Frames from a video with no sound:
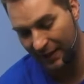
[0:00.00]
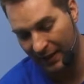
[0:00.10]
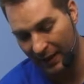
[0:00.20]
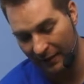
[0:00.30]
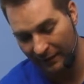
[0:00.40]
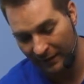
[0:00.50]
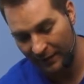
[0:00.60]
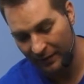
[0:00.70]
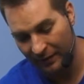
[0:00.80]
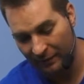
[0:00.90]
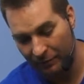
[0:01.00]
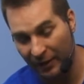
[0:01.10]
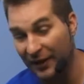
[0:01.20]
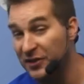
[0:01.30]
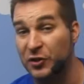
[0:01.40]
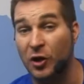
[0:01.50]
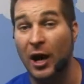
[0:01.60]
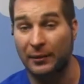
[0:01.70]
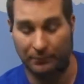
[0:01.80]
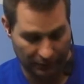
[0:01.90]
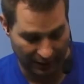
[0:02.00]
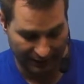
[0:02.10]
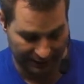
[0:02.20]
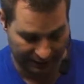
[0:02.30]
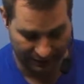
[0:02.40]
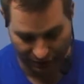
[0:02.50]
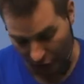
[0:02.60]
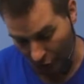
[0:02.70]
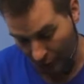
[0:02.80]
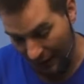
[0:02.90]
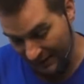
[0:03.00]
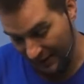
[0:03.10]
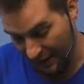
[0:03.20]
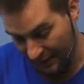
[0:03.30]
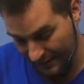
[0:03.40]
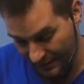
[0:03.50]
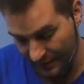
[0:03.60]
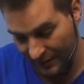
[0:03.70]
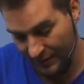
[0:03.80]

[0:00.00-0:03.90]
a polyester cotton blend, so that's nice.